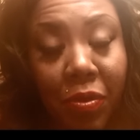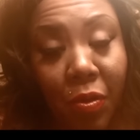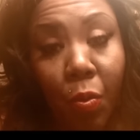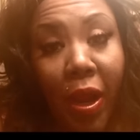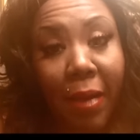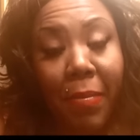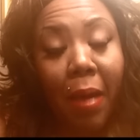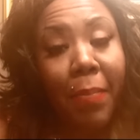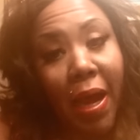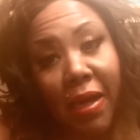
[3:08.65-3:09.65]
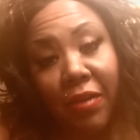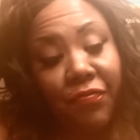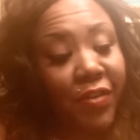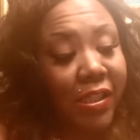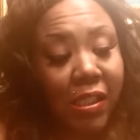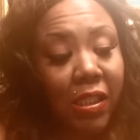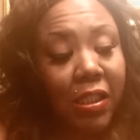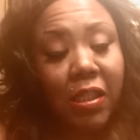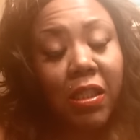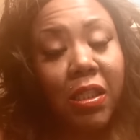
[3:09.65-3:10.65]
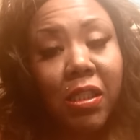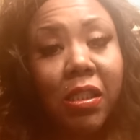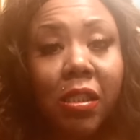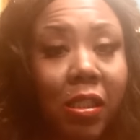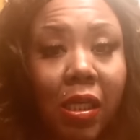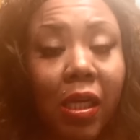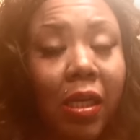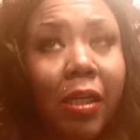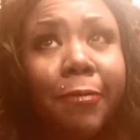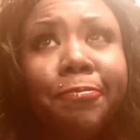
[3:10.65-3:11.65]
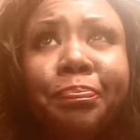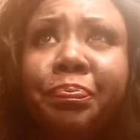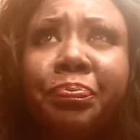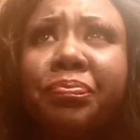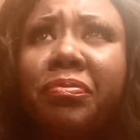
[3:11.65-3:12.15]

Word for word: with the way my body physically looks? Um,